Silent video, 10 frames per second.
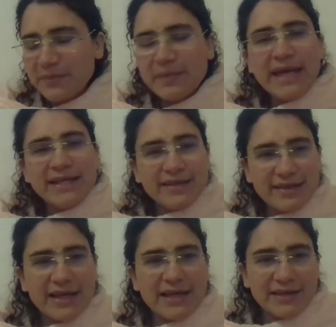the main
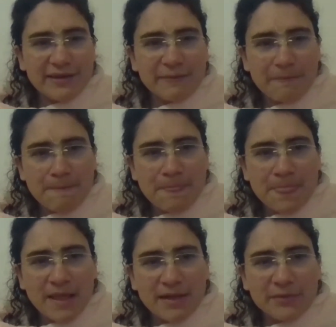thing,
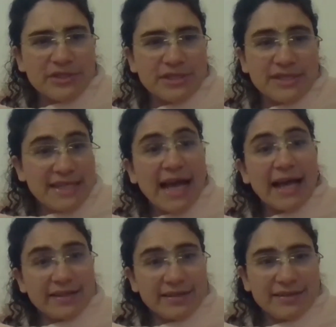which is
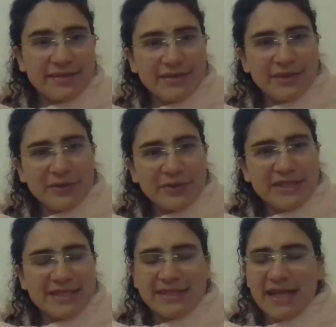death. You know,
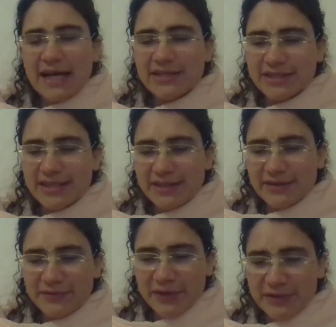this is actually
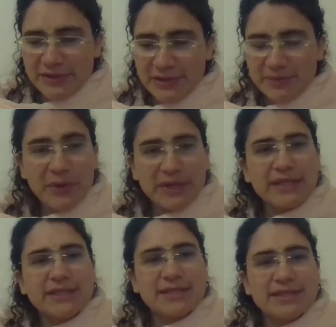the first
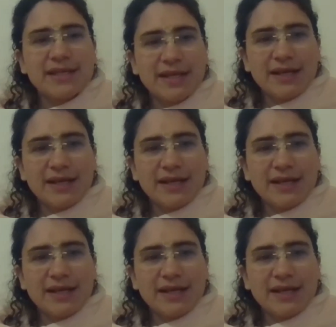point,